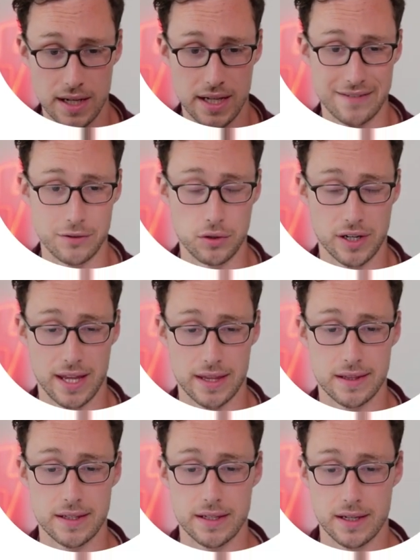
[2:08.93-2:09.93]
If you look
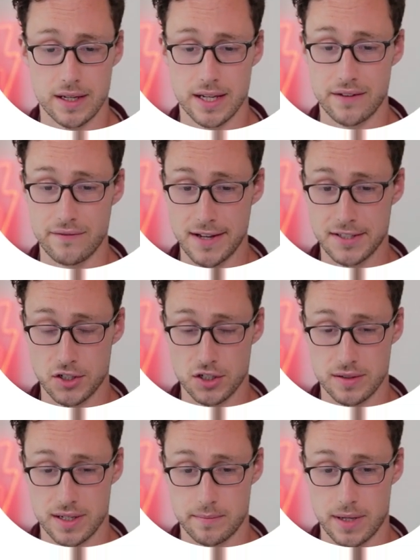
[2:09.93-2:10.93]
at the
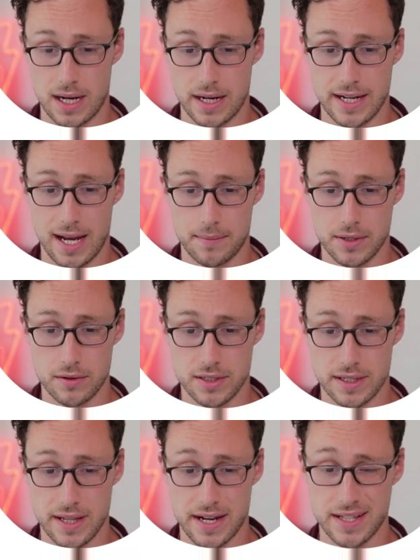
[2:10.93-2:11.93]
investors behind
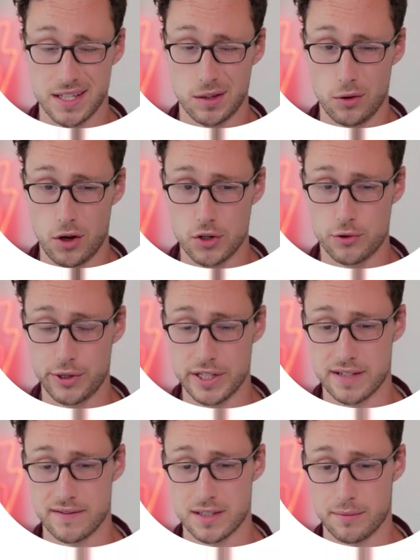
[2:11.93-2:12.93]
Aptos, then it's a laundry
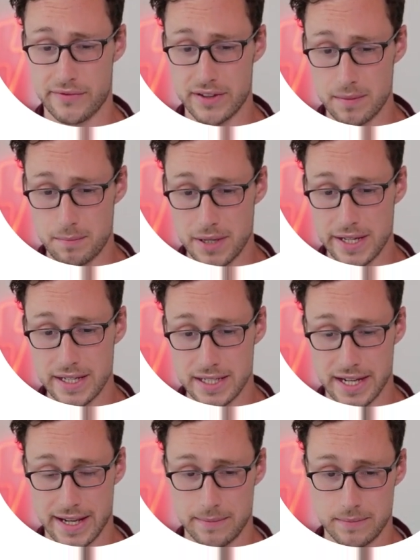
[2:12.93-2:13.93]
list of some of the biggest
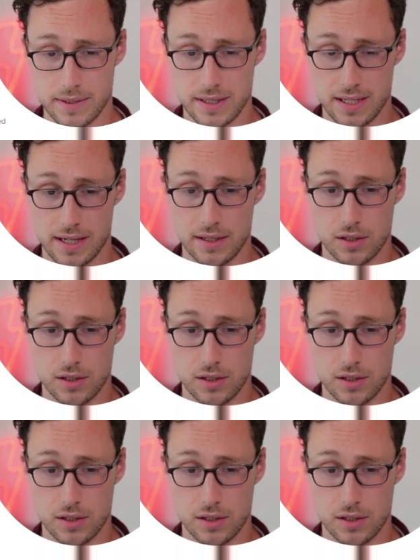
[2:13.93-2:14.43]
names in